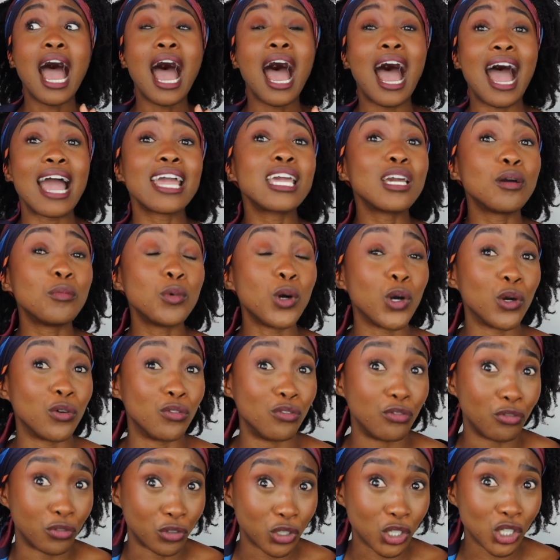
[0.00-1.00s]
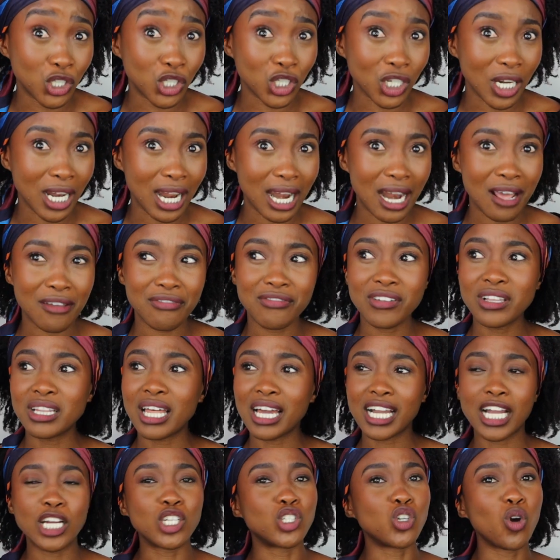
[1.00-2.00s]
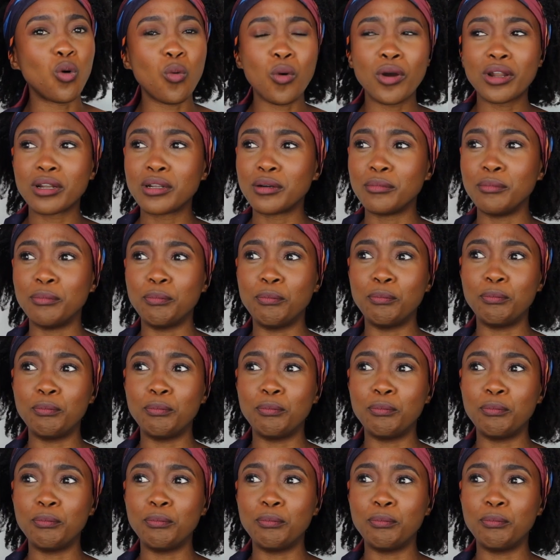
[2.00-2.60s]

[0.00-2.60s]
I am a virgin, and I feel like I don't want to